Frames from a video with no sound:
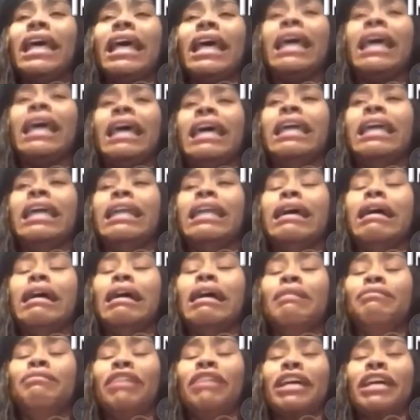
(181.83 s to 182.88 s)
and
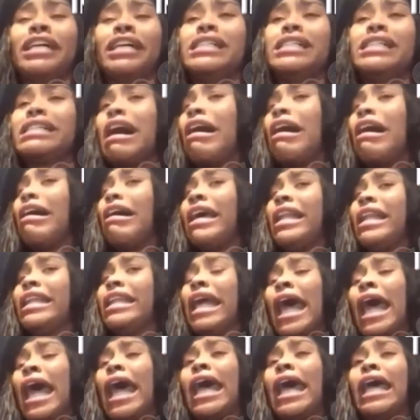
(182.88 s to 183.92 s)
I'm very sorry
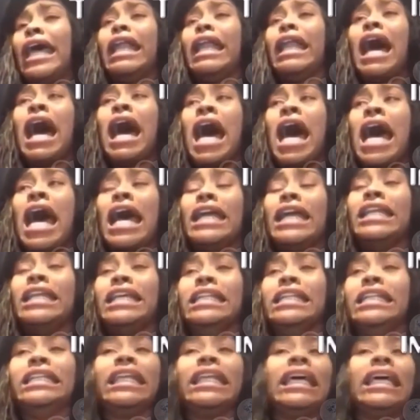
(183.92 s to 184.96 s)
that I
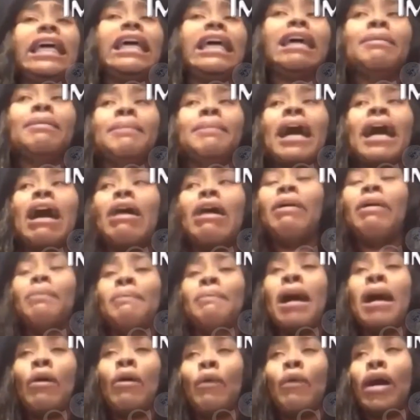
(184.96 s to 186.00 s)
didn't think about
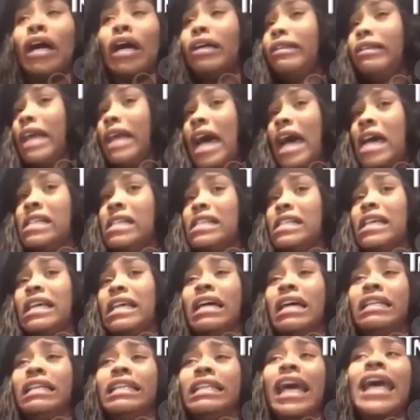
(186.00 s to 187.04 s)
my worth as a
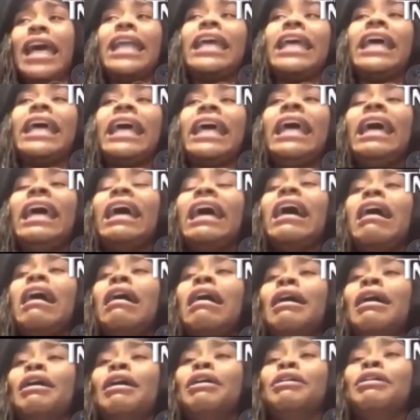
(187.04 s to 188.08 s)
young lady.
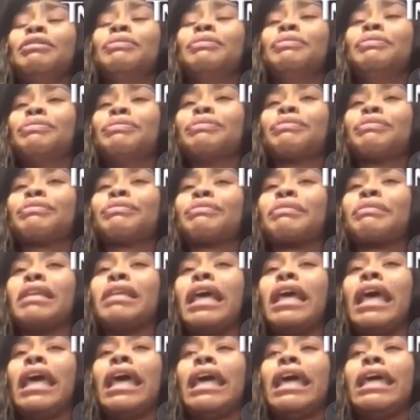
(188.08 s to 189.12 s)

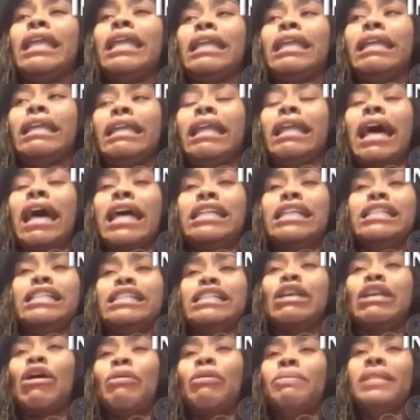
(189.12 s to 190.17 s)
And I
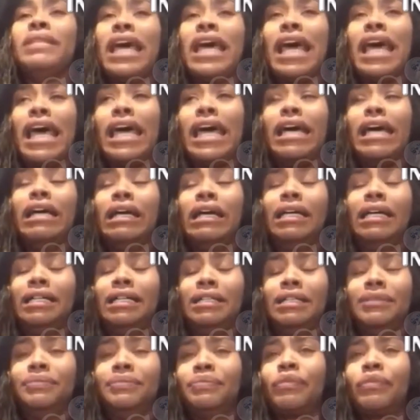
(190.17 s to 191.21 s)
just hope that
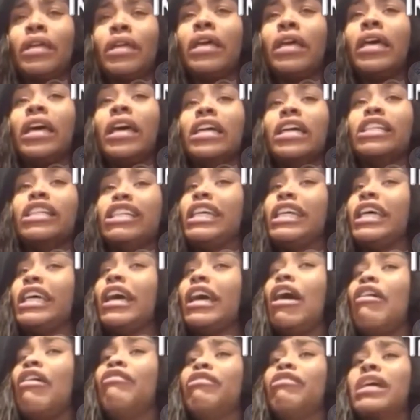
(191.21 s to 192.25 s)
she can
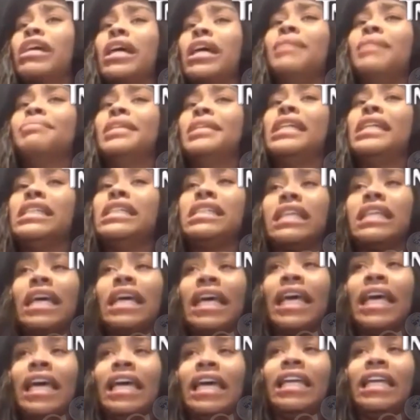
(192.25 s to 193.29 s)
overcome this,
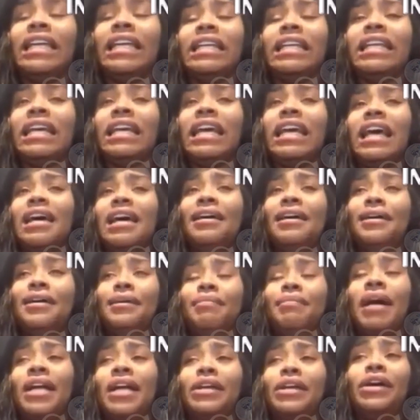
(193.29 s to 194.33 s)
and
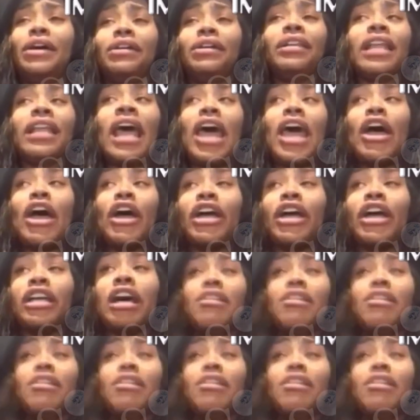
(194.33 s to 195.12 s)
I know that her and